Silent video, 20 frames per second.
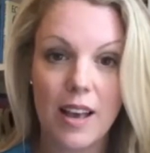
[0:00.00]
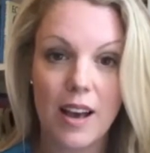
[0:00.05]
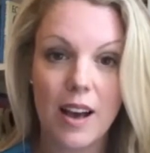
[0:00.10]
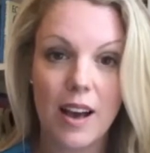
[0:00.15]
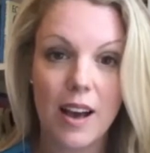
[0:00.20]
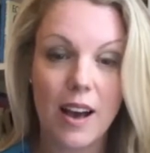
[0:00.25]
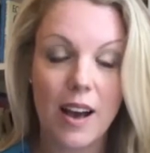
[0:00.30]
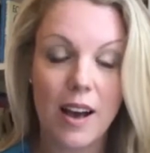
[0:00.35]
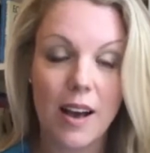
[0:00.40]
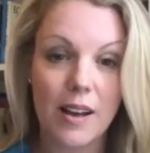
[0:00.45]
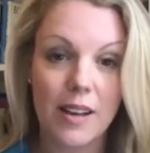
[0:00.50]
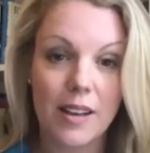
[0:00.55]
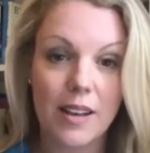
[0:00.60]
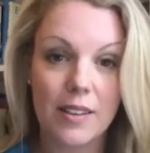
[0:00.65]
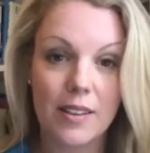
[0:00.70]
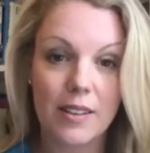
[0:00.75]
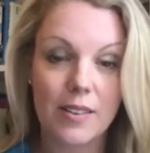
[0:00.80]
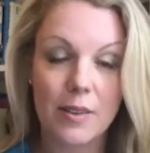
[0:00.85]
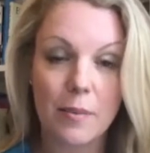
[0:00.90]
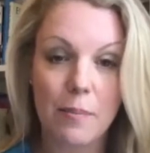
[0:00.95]

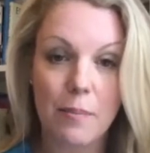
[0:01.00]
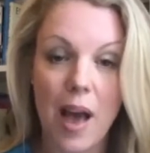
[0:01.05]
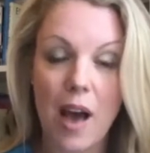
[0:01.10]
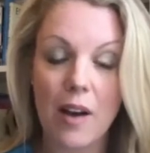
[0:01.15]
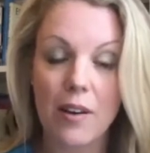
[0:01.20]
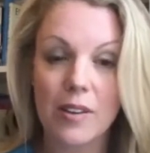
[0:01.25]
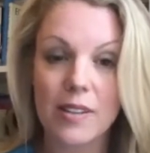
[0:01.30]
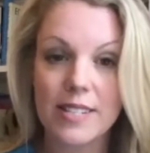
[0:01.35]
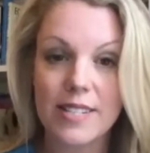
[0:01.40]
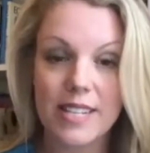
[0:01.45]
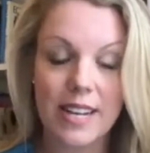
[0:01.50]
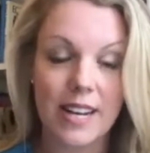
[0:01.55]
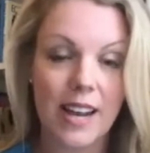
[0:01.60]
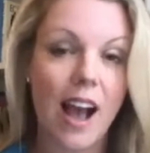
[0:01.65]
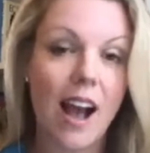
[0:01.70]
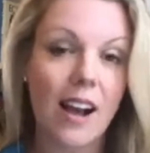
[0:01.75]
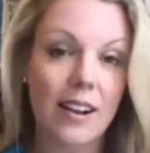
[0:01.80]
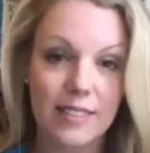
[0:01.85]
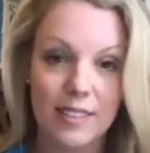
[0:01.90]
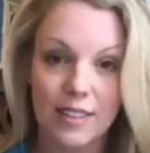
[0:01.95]
the balancing
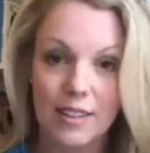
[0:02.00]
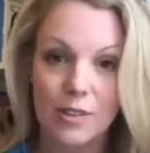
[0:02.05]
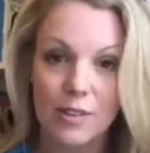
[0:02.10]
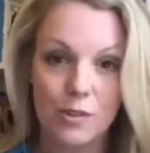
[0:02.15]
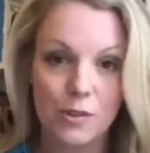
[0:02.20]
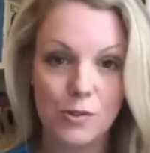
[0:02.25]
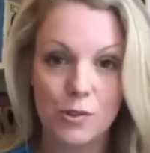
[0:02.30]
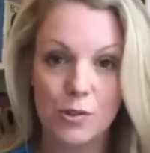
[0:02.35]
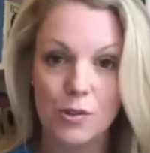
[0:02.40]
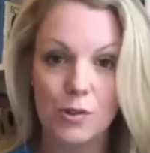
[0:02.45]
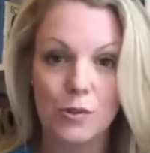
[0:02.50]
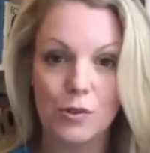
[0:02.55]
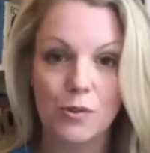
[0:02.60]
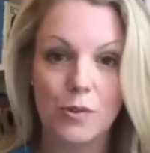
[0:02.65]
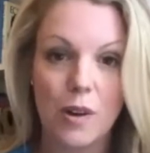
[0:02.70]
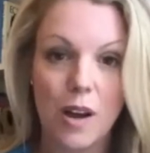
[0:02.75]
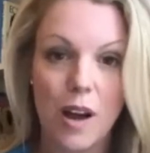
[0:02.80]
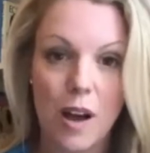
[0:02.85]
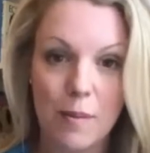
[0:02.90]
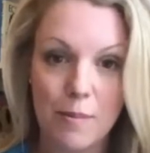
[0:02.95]
act that you do
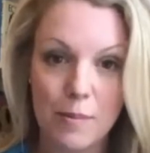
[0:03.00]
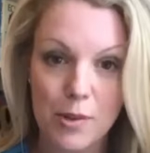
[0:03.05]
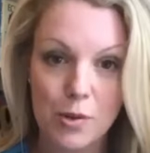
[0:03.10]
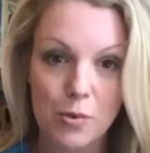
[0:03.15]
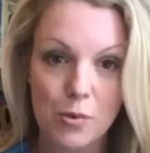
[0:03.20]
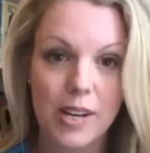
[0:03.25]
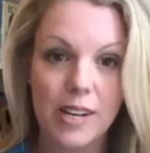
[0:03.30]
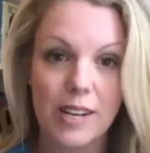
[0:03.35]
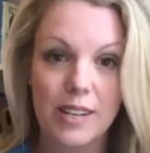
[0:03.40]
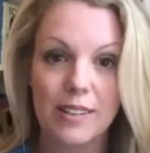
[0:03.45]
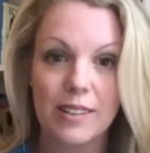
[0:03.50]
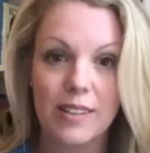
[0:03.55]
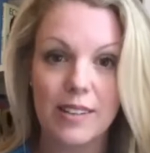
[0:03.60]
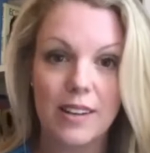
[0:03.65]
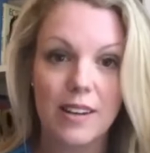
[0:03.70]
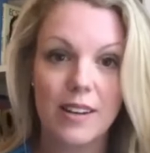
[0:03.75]
between,